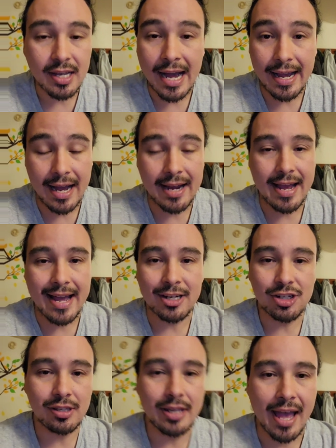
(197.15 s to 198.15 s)
I
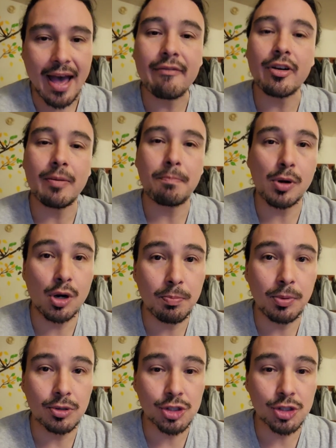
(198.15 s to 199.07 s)
actually have a purple